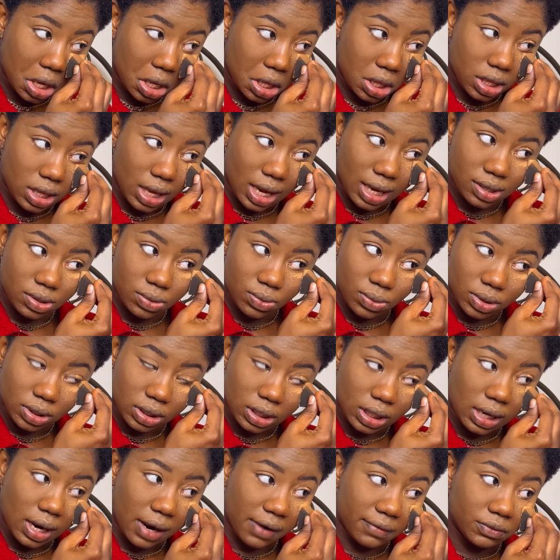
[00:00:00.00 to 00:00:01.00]
that's one
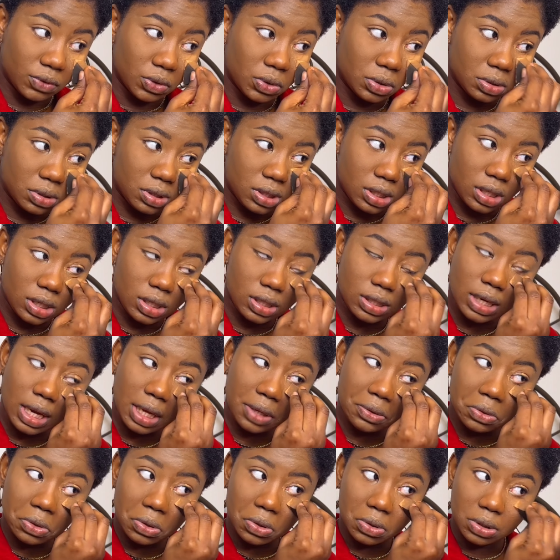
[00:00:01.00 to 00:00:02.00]
thing I've noticed.
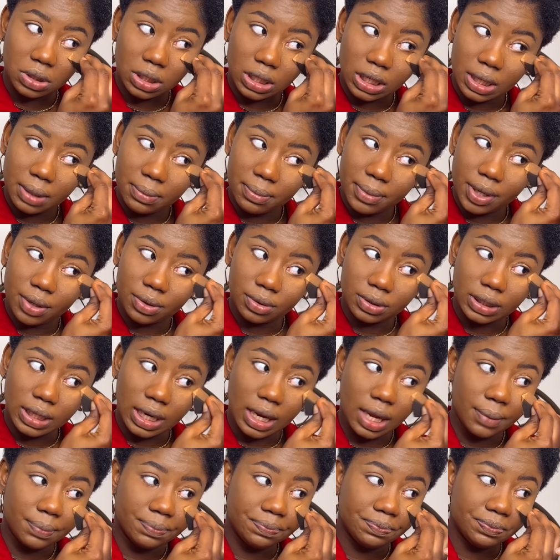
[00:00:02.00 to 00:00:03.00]
Like, you could email
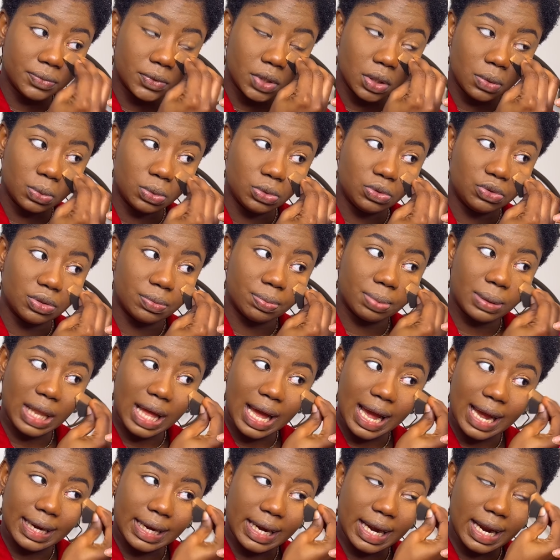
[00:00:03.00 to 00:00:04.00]
them, they would
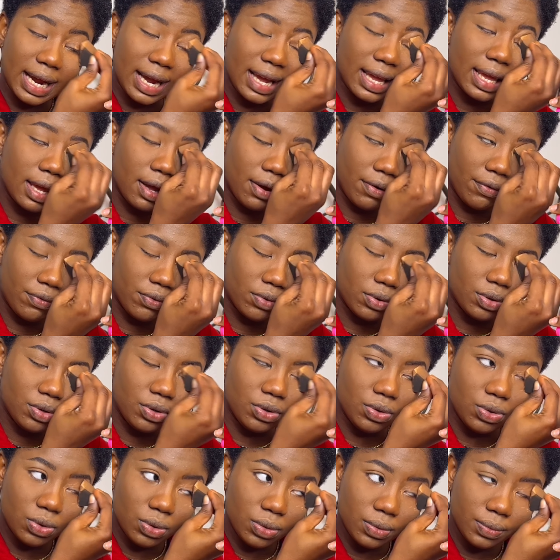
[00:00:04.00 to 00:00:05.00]
reply, they are here for
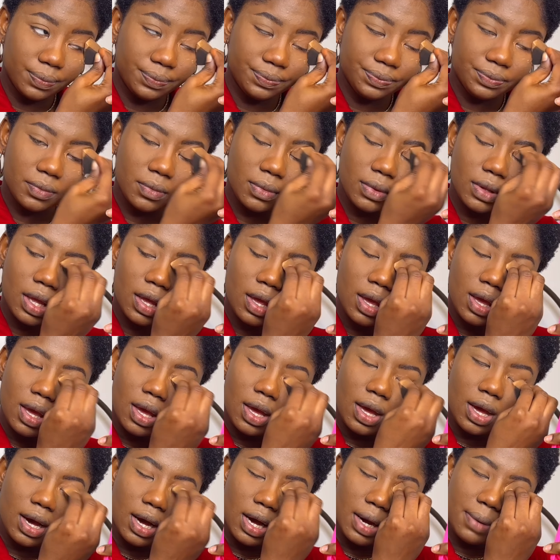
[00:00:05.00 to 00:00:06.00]
you.
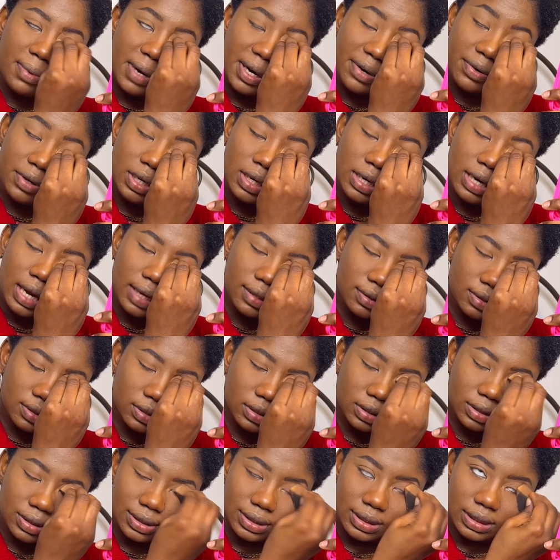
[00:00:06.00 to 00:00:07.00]
Um, I really
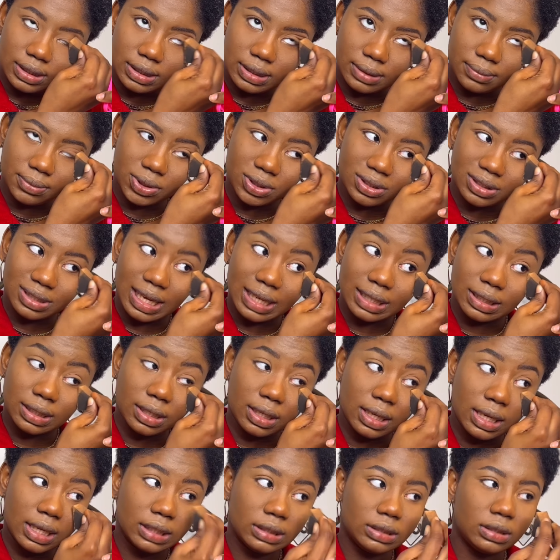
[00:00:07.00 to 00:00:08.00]
like the system because, like, the
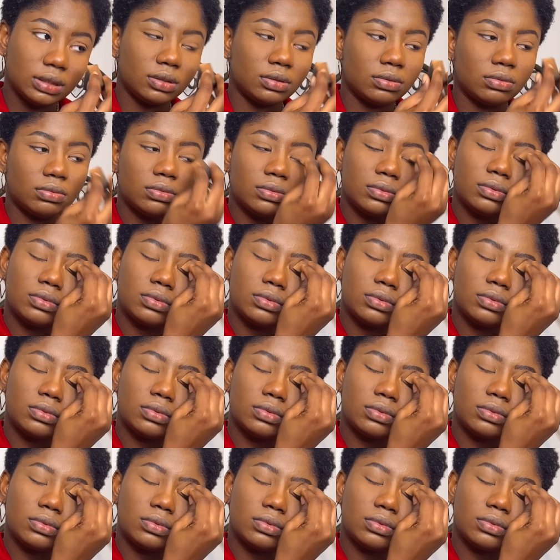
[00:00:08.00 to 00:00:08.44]
learning,